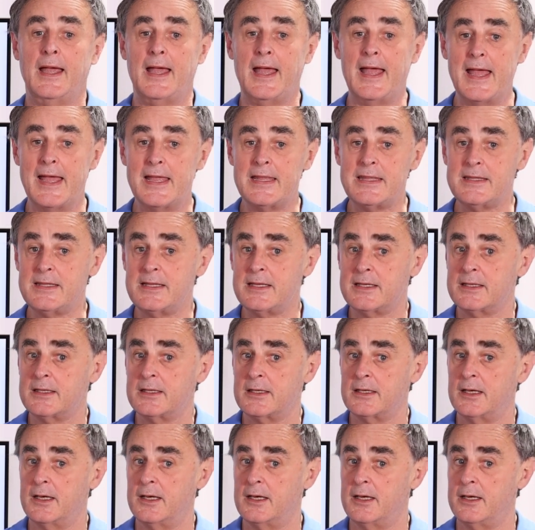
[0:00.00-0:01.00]
And
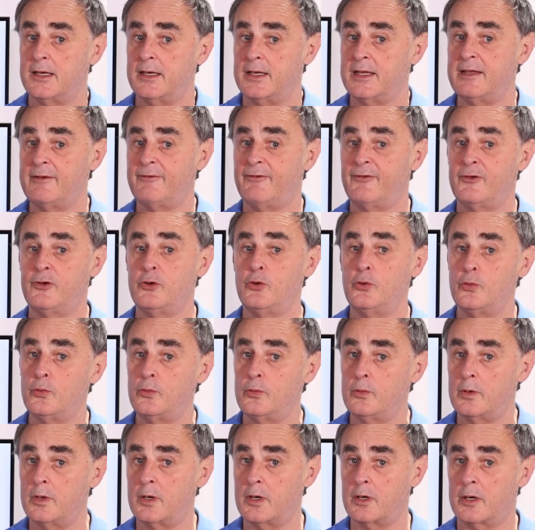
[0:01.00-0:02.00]
uh, if
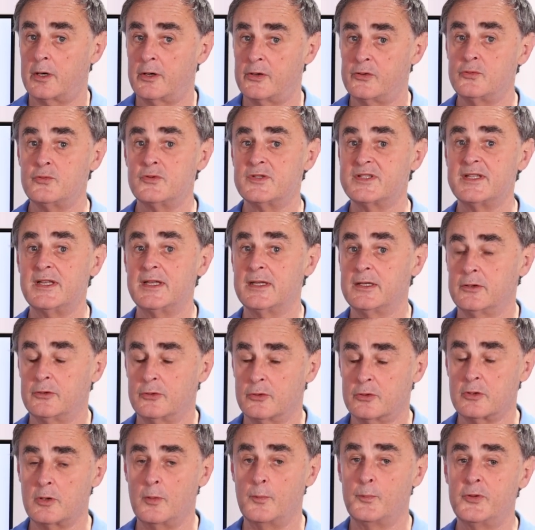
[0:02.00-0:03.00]
you are using
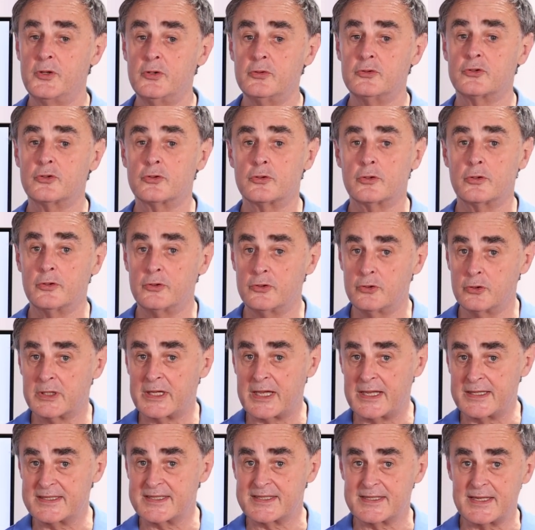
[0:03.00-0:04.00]
the computer, you
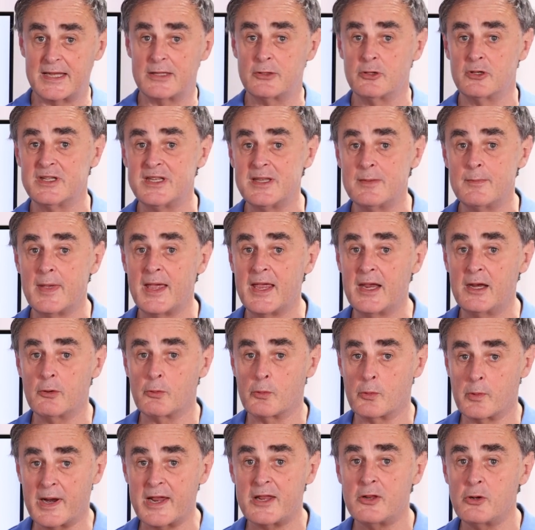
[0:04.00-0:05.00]
can send an email
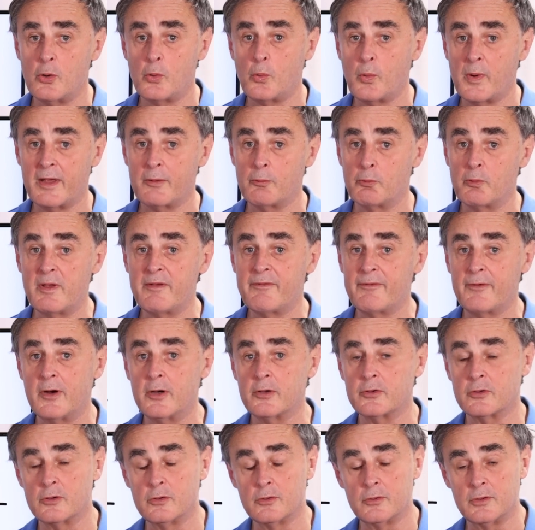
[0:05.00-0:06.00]
right away
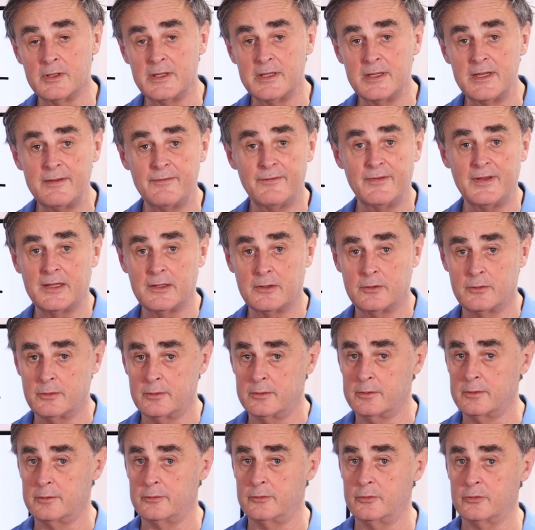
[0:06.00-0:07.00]
without leaving
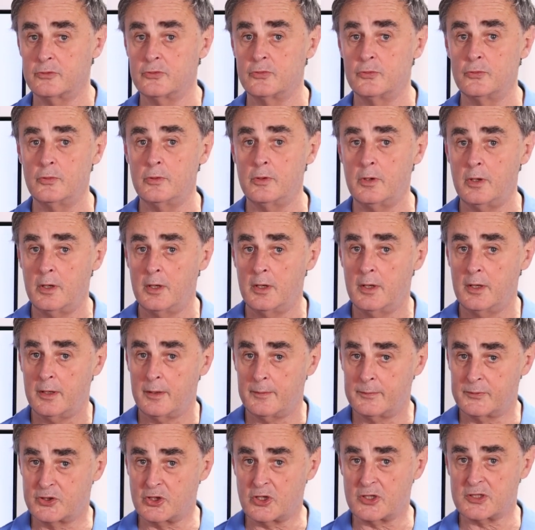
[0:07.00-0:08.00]
the, the tool,
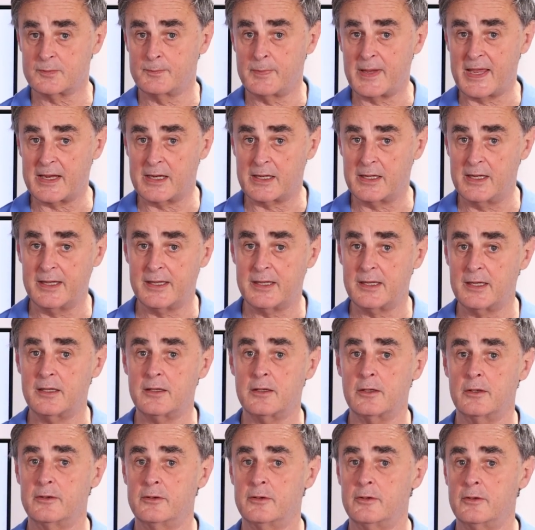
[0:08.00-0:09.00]
just by
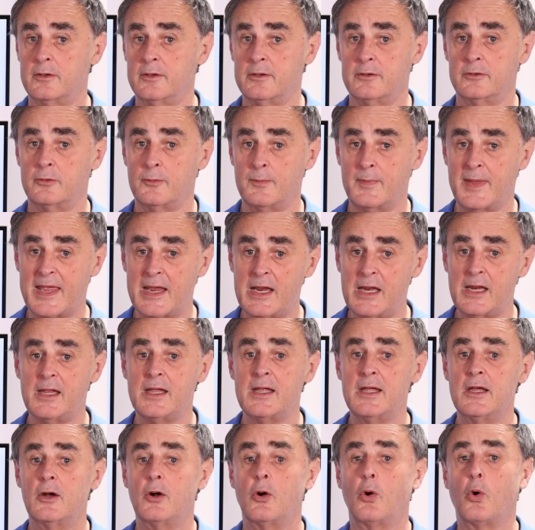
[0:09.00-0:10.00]
clicking on the, on the mail,
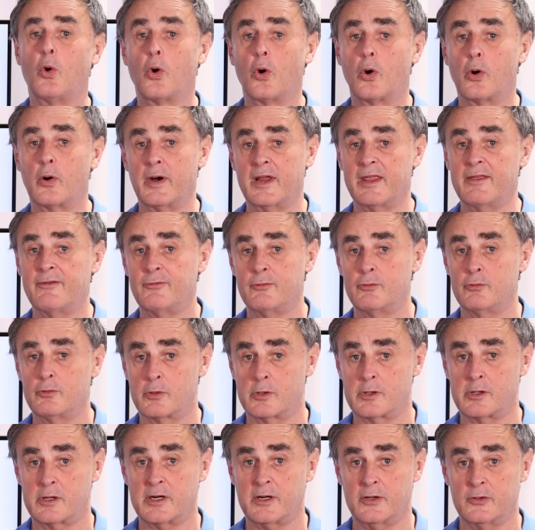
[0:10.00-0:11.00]
or if you
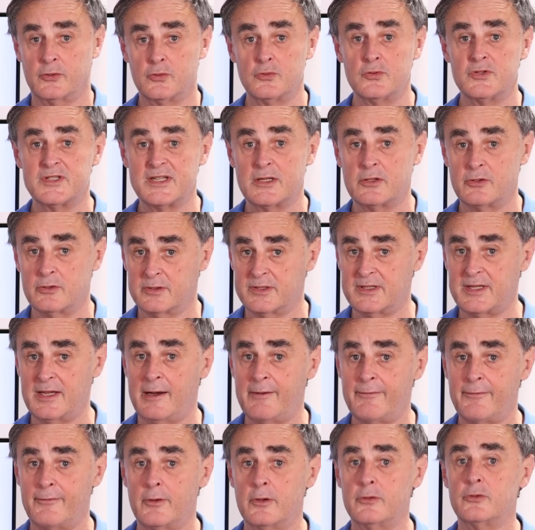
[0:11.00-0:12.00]
are using your
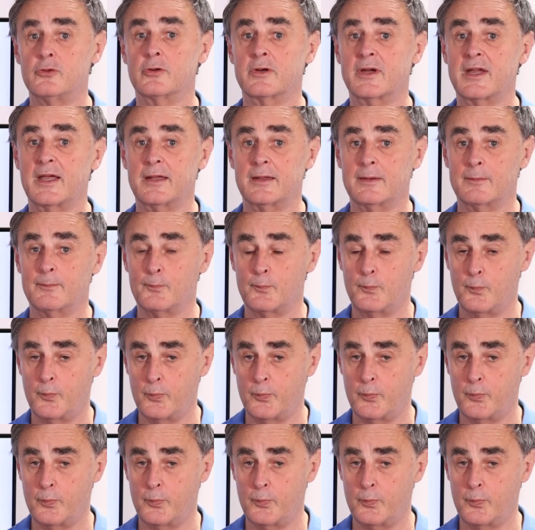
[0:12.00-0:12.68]
telephone, you can